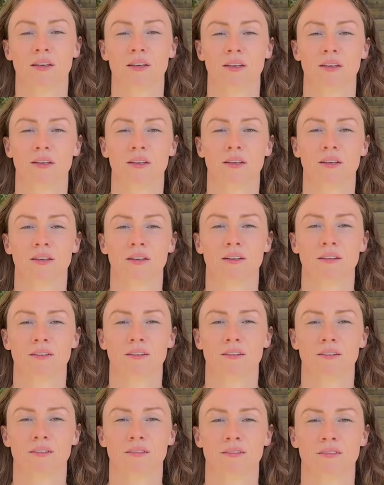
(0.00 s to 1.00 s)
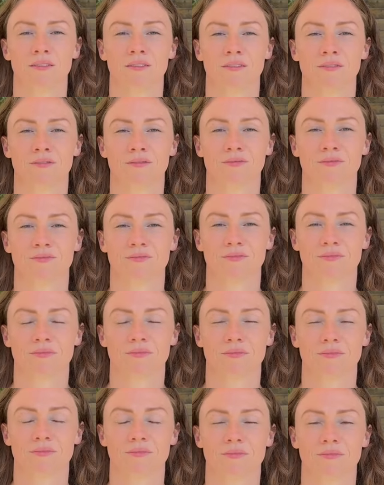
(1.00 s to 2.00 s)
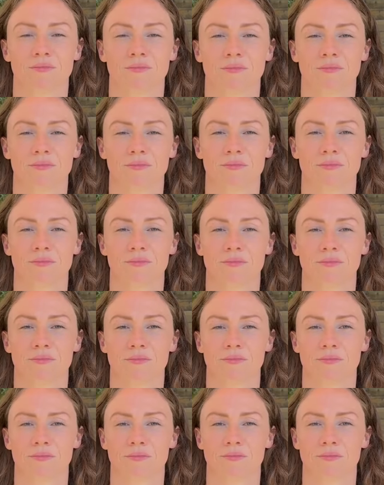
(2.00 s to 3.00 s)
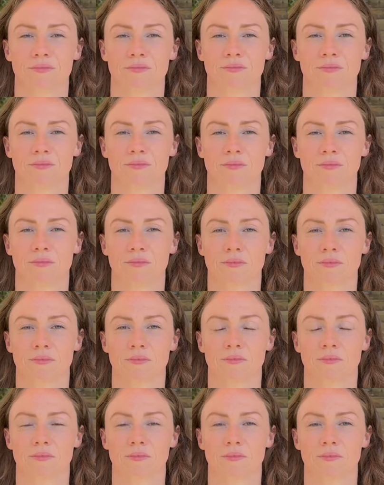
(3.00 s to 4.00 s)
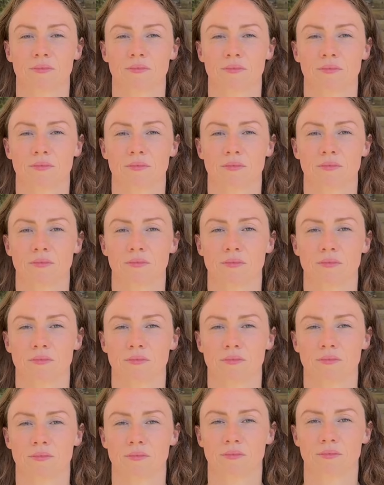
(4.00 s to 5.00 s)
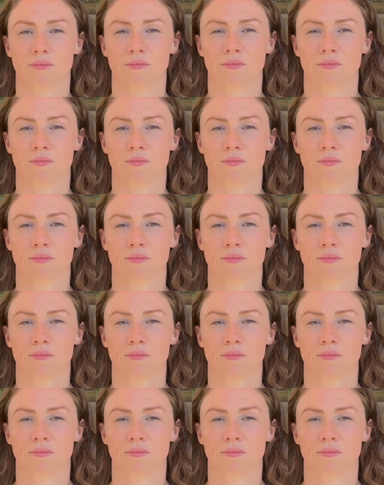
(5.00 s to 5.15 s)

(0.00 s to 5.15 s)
(no one is talking)